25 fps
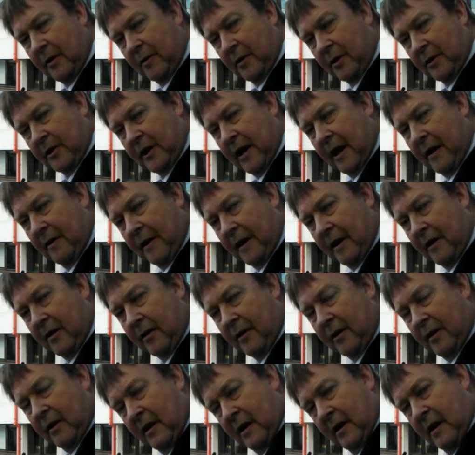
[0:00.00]
what's going on.
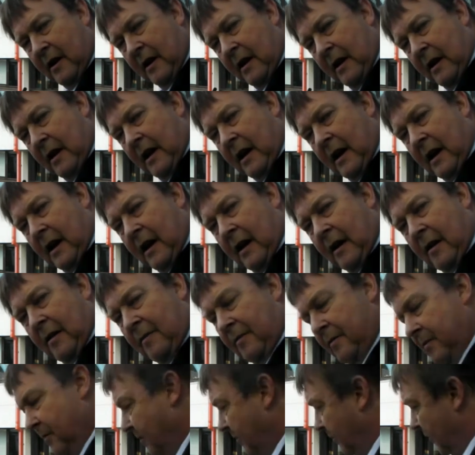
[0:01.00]

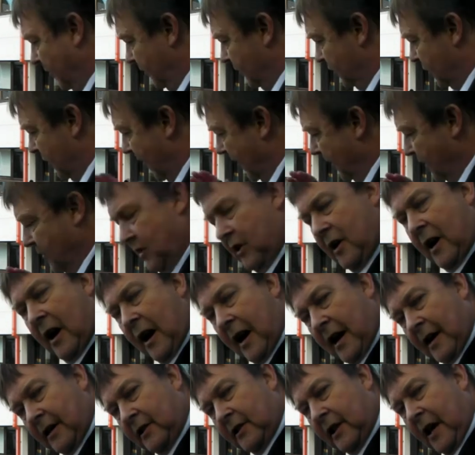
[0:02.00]
We've changed the
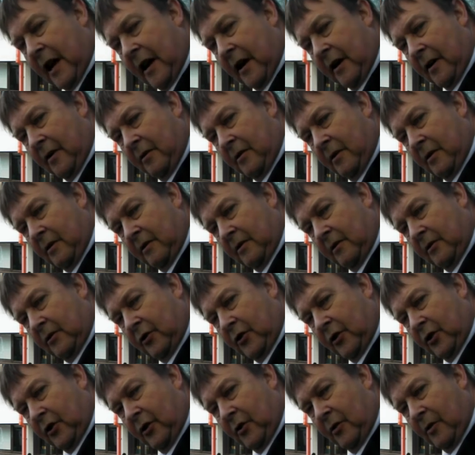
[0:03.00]
ISO
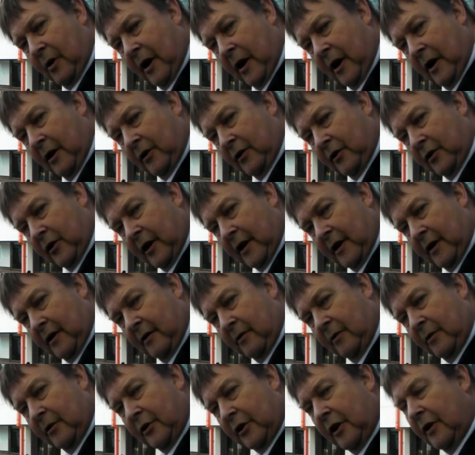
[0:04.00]
to 100,
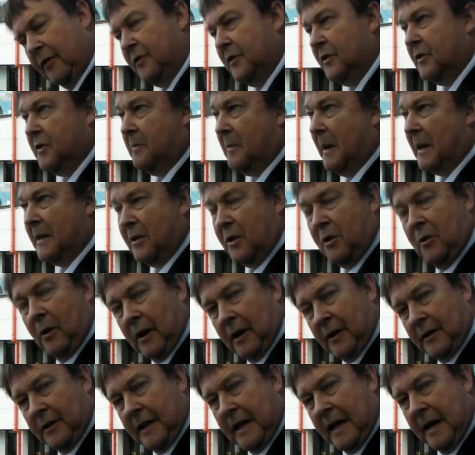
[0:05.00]
which gives us a better
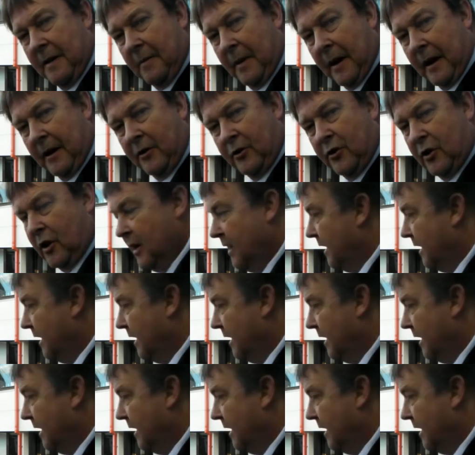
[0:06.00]
quality image,